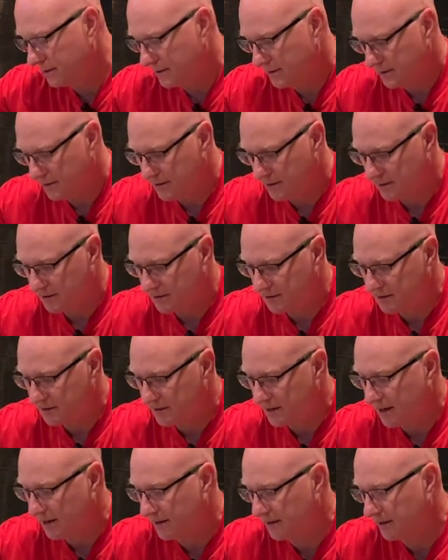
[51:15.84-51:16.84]
this
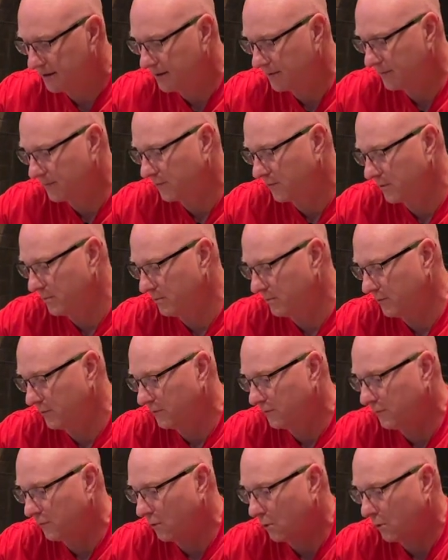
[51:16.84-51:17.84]
tidied up from
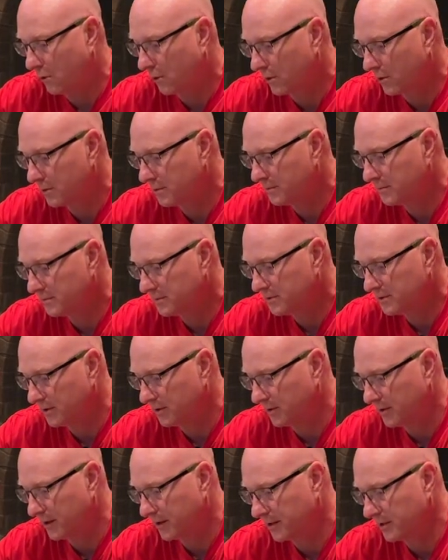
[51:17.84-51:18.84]
before, so
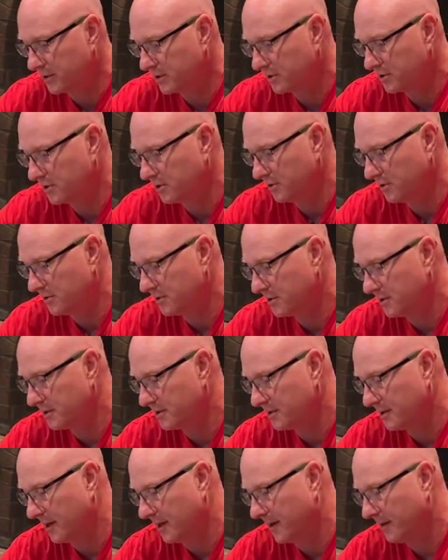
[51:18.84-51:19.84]
I can just use the
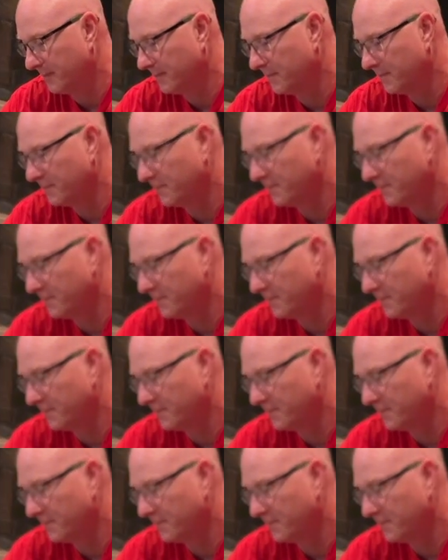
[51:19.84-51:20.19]
same